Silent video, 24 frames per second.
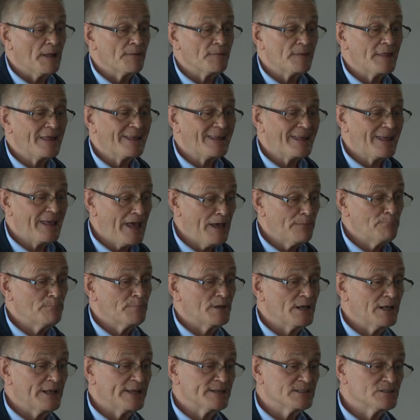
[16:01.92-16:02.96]
It can
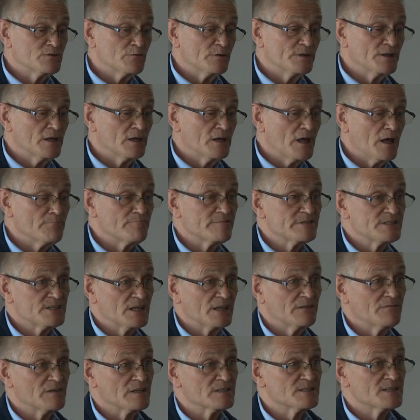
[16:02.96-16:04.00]
be linked to an alarm
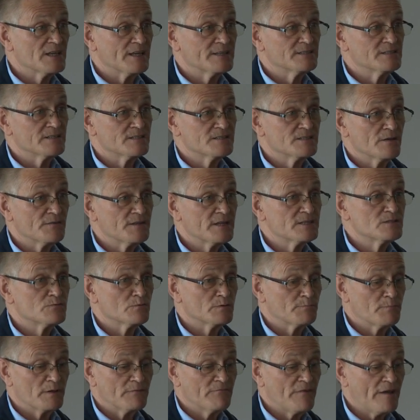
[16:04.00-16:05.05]
receiving centre, so this
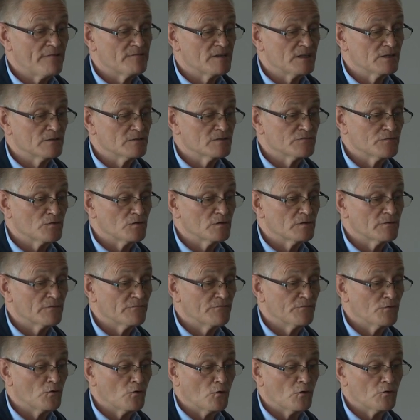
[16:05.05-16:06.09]
would be very useful
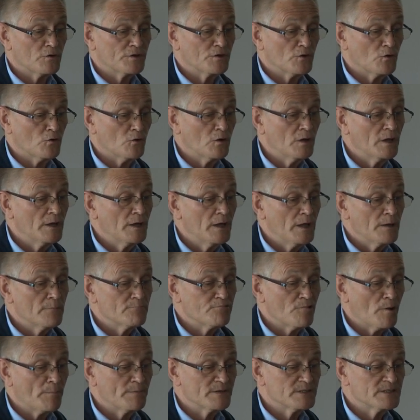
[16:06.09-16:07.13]
for your
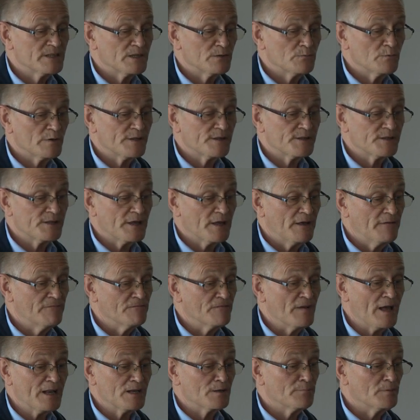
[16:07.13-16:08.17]
property with
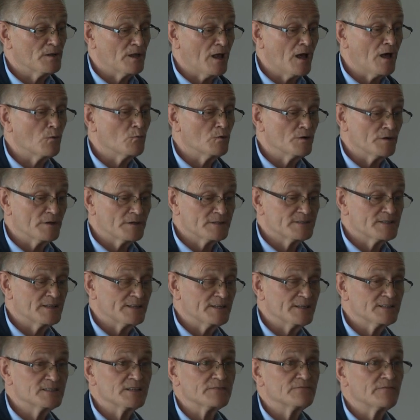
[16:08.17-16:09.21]
valuable artworks in
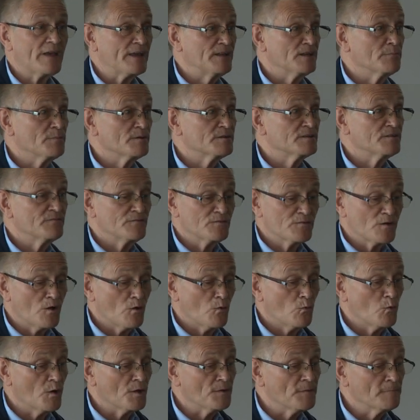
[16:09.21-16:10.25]
it, if you've
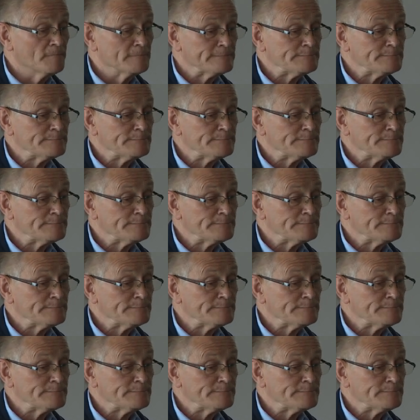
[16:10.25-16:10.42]
got one.